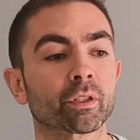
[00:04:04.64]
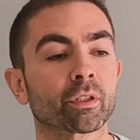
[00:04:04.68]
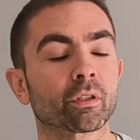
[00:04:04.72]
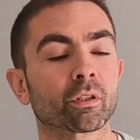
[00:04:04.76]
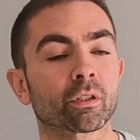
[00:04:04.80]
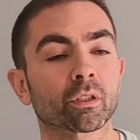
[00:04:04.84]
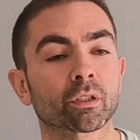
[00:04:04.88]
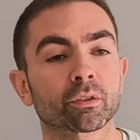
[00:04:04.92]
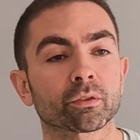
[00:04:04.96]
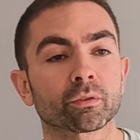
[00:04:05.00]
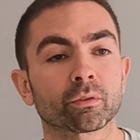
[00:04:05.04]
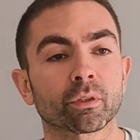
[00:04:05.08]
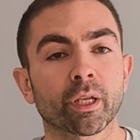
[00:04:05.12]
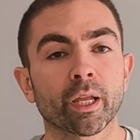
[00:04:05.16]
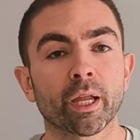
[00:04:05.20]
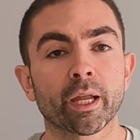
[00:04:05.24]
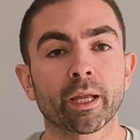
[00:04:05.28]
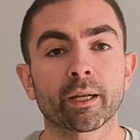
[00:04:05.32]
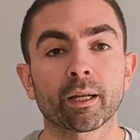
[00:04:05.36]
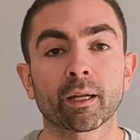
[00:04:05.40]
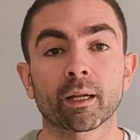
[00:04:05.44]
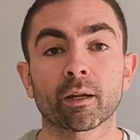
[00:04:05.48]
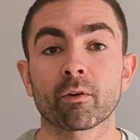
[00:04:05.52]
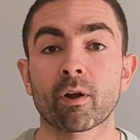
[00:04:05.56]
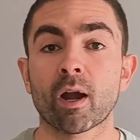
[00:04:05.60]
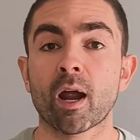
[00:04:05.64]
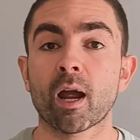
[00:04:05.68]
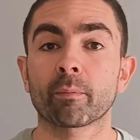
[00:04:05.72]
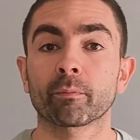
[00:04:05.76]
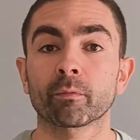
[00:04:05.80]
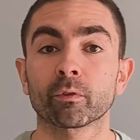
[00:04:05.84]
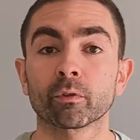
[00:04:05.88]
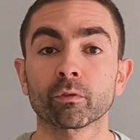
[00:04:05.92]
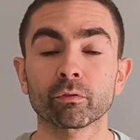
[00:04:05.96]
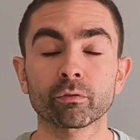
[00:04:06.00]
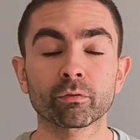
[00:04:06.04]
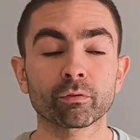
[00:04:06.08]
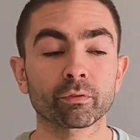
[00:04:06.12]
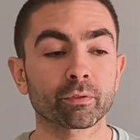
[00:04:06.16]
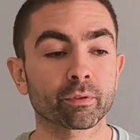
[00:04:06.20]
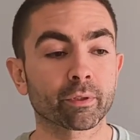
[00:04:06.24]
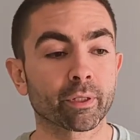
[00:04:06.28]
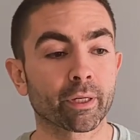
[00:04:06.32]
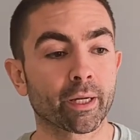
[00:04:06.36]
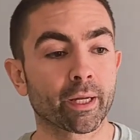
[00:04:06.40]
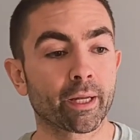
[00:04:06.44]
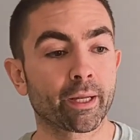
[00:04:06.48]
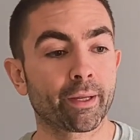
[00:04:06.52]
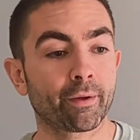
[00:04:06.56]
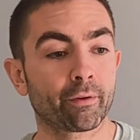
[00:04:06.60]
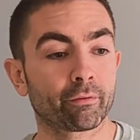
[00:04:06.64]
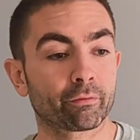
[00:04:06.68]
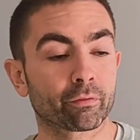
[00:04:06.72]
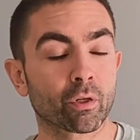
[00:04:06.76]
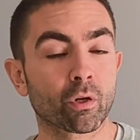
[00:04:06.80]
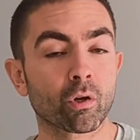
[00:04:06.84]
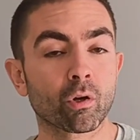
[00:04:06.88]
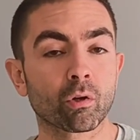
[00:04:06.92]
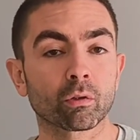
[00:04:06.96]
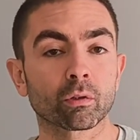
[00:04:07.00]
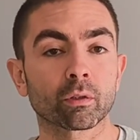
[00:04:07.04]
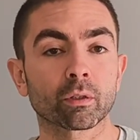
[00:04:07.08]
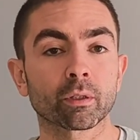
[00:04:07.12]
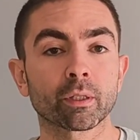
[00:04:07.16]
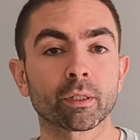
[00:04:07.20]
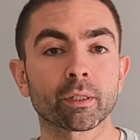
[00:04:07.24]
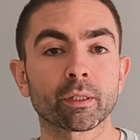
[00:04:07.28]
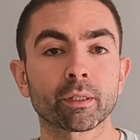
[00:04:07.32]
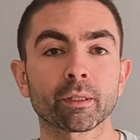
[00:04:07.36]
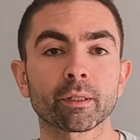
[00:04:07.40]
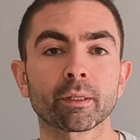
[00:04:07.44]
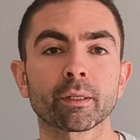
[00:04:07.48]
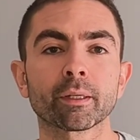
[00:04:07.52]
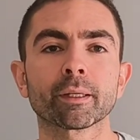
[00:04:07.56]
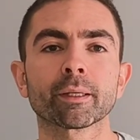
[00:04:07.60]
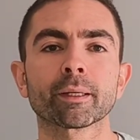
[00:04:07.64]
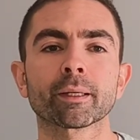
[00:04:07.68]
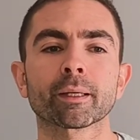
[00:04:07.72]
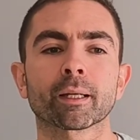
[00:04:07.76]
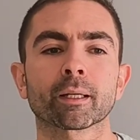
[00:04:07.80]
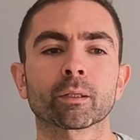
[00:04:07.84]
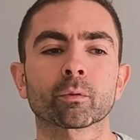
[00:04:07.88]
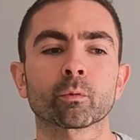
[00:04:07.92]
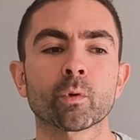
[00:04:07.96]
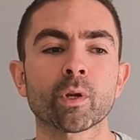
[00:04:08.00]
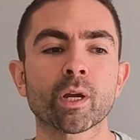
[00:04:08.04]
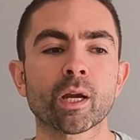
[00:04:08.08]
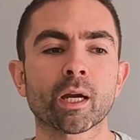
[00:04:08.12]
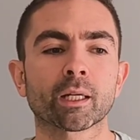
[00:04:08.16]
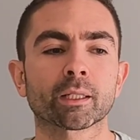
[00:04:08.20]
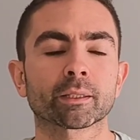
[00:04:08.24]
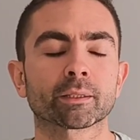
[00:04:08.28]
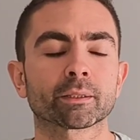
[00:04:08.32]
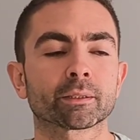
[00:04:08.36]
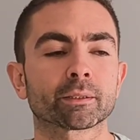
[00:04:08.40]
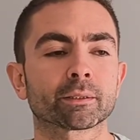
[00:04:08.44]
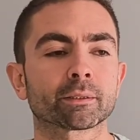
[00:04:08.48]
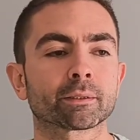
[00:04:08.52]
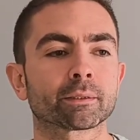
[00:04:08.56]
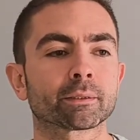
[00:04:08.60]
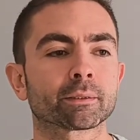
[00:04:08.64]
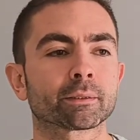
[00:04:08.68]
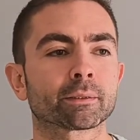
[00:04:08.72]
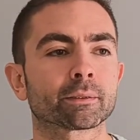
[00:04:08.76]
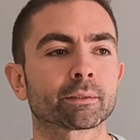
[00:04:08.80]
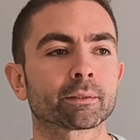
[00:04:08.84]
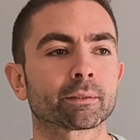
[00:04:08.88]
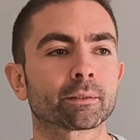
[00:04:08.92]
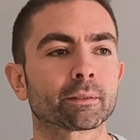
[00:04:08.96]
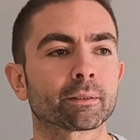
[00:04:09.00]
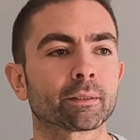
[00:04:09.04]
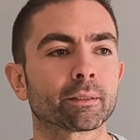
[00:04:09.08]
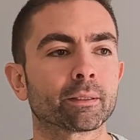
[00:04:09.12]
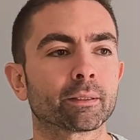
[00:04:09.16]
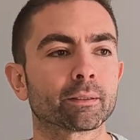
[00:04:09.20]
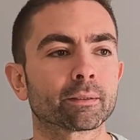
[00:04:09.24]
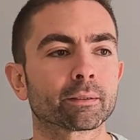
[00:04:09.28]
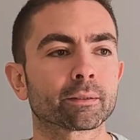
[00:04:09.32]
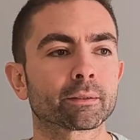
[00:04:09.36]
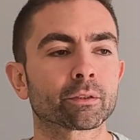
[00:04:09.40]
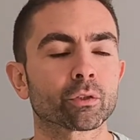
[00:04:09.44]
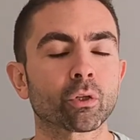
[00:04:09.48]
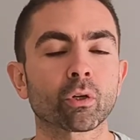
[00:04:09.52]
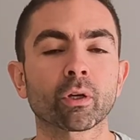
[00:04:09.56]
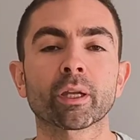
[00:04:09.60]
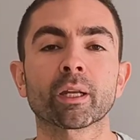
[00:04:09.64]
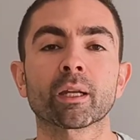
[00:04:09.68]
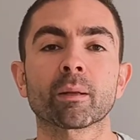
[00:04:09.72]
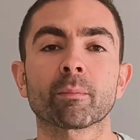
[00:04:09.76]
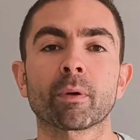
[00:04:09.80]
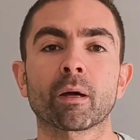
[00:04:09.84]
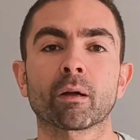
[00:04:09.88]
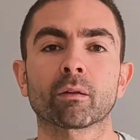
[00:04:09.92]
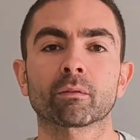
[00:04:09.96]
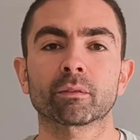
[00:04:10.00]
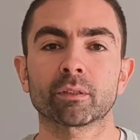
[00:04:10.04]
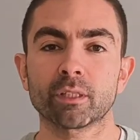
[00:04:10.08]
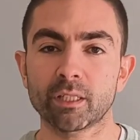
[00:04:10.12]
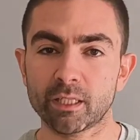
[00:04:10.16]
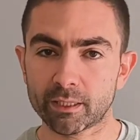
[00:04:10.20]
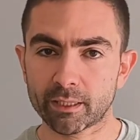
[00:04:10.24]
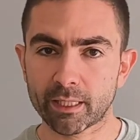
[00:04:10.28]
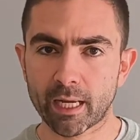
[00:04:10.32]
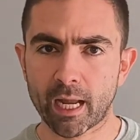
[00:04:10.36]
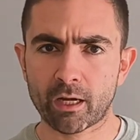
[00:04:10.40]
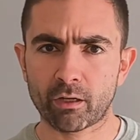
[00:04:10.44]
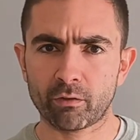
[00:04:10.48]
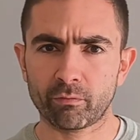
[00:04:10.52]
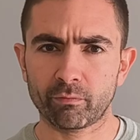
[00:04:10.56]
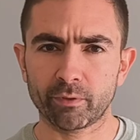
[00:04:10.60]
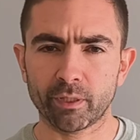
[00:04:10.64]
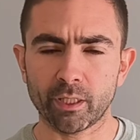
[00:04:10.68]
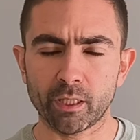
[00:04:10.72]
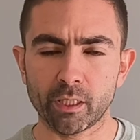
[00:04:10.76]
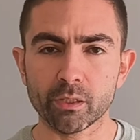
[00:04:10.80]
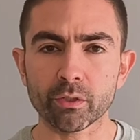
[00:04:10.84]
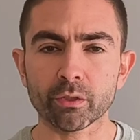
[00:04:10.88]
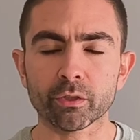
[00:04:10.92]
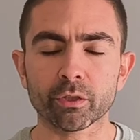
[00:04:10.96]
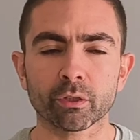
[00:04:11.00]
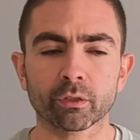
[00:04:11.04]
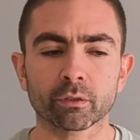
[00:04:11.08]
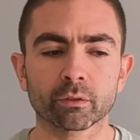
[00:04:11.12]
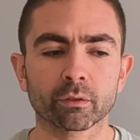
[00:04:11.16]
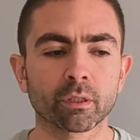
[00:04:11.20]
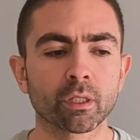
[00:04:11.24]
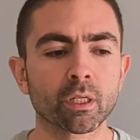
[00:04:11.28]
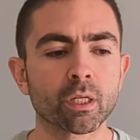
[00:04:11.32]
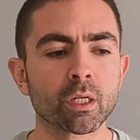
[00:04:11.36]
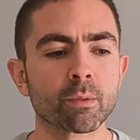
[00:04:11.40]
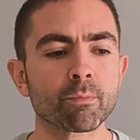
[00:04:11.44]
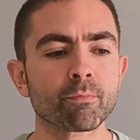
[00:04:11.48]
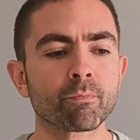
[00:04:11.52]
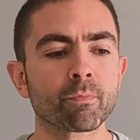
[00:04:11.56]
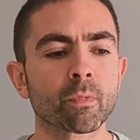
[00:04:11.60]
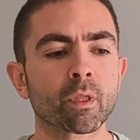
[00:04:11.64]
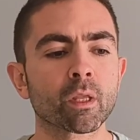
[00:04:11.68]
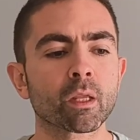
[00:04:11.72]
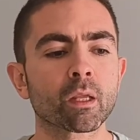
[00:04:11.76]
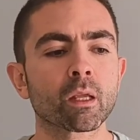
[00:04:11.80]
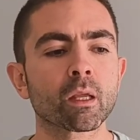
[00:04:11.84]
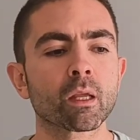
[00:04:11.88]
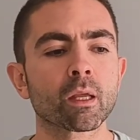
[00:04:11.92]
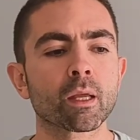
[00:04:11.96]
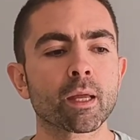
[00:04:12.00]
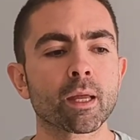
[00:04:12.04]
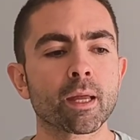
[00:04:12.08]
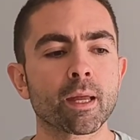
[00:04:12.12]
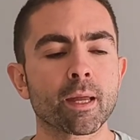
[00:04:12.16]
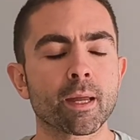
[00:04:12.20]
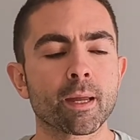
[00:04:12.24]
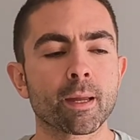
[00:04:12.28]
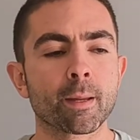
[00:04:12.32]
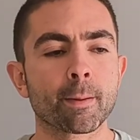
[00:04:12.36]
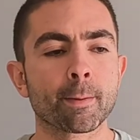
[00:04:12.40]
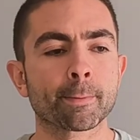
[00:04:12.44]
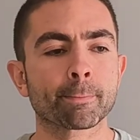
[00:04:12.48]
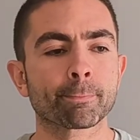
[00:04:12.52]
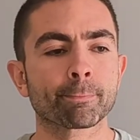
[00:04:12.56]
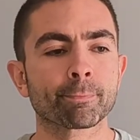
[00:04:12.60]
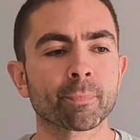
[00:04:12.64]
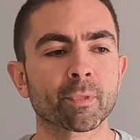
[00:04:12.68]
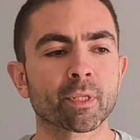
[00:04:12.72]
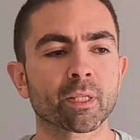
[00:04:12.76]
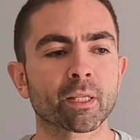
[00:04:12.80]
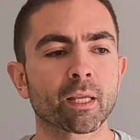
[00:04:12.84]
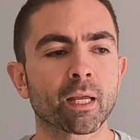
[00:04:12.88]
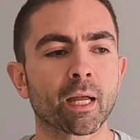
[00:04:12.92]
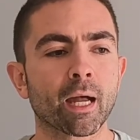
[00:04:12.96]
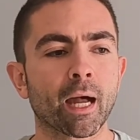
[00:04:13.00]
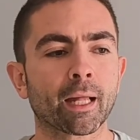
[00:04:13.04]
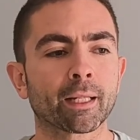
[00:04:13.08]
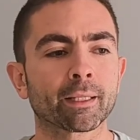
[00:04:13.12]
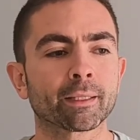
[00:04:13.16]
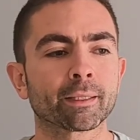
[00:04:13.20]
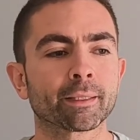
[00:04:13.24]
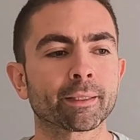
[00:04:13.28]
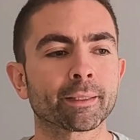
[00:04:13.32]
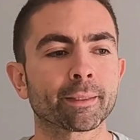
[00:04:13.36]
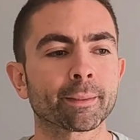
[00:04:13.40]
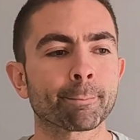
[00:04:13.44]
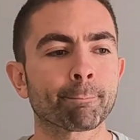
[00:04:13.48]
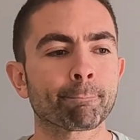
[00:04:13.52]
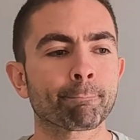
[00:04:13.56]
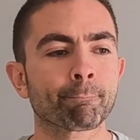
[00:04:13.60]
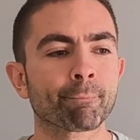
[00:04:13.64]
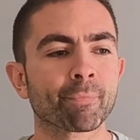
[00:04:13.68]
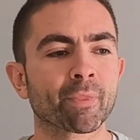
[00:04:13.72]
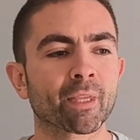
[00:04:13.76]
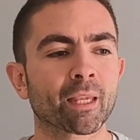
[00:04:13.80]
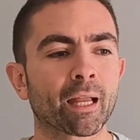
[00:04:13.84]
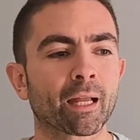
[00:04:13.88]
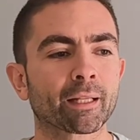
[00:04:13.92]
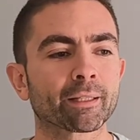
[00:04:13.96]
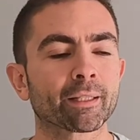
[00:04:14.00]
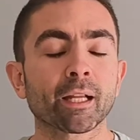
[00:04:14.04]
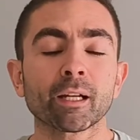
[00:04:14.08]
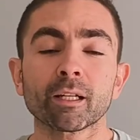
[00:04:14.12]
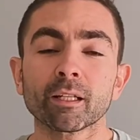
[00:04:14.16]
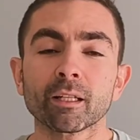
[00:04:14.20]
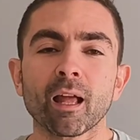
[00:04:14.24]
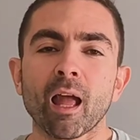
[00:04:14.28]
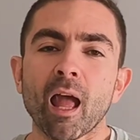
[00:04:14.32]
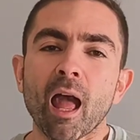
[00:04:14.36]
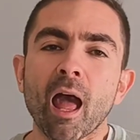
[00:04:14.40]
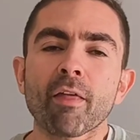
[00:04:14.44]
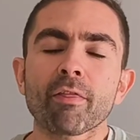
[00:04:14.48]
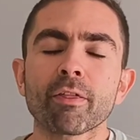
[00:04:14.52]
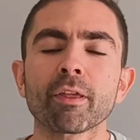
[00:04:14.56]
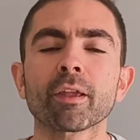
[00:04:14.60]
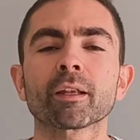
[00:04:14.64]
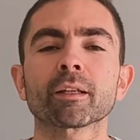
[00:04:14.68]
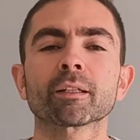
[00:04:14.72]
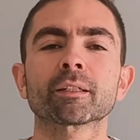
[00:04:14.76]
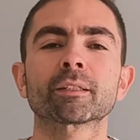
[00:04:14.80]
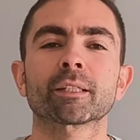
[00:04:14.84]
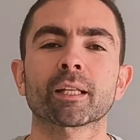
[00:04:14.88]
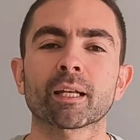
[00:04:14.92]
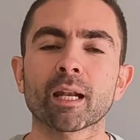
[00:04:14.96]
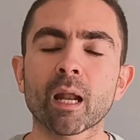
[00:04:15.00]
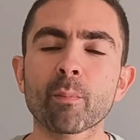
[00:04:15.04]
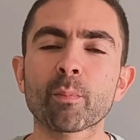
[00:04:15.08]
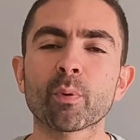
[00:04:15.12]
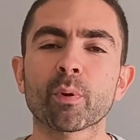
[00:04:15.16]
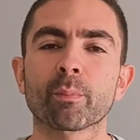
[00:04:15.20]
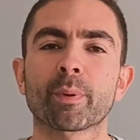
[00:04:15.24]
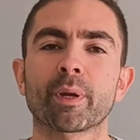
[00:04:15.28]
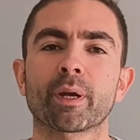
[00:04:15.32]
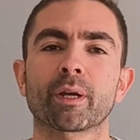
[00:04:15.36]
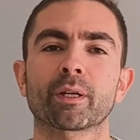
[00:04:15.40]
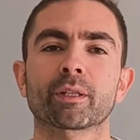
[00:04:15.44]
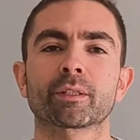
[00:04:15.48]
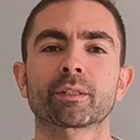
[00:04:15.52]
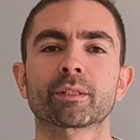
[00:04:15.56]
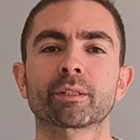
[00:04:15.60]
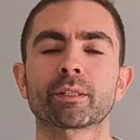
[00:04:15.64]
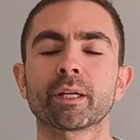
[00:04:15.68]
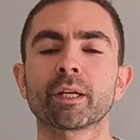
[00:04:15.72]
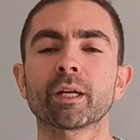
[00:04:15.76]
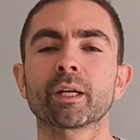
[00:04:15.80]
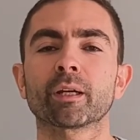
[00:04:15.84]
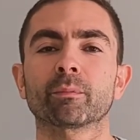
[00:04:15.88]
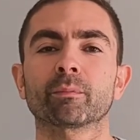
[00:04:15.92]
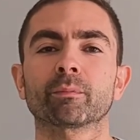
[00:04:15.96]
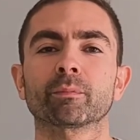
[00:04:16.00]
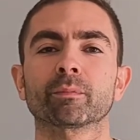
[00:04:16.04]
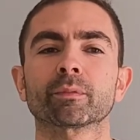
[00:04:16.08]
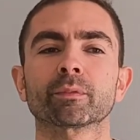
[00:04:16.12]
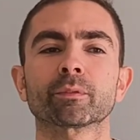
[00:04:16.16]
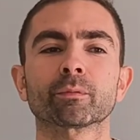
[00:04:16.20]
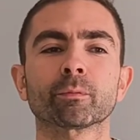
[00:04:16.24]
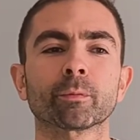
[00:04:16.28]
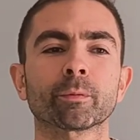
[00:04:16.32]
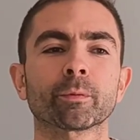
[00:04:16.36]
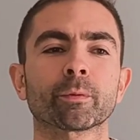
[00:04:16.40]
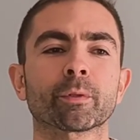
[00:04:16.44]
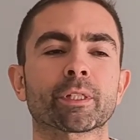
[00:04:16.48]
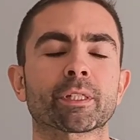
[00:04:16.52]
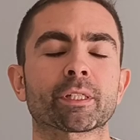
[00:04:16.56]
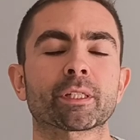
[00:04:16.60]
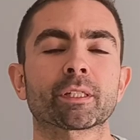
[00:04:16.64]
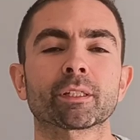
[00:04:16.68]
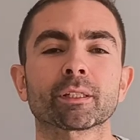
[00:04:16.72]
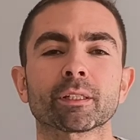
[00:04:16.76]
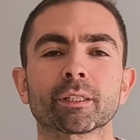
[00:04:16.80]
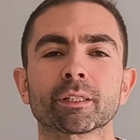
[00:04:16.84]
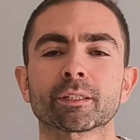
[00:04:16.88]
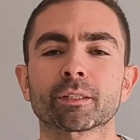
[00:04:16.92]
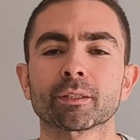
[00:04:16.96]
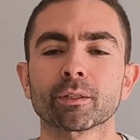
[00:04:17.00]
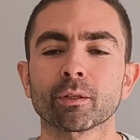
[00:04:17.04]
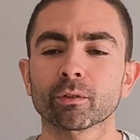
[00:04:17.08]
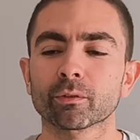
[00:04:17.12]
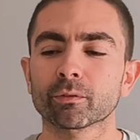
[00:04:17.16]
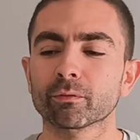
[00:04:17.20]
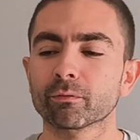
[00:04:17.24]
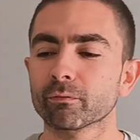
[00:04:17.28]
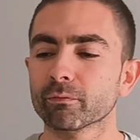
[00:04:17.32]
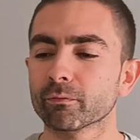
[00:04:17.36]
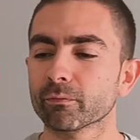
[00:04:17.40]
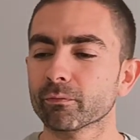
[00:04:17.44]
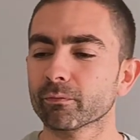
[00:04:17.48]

in order to get a gram of gold. And we are talking about this kind of dilution. Um, and that, I think, it's an appropriate term, which is not,